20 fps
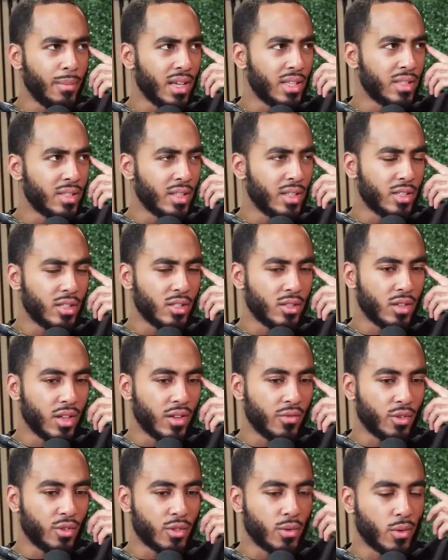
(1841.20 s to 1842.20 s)
My sense is
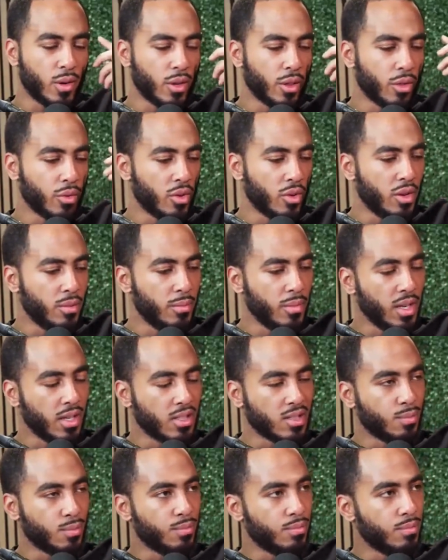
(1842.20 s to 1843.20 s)
like for 23andMe,
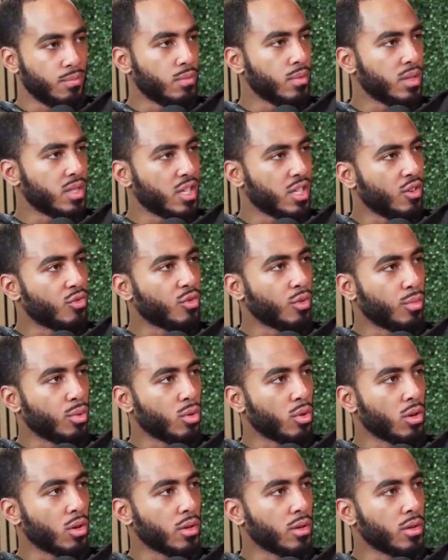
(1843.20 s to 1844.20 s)
it's
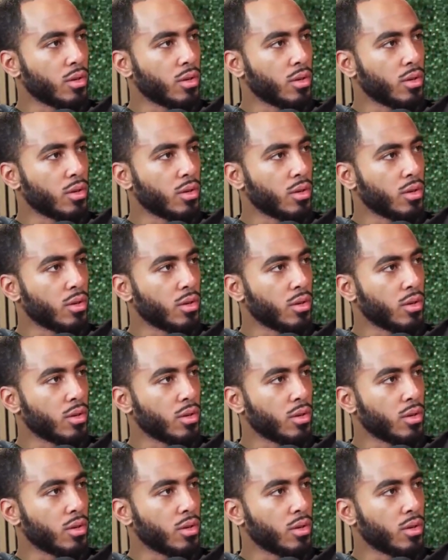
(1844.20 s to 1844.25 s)
self-report.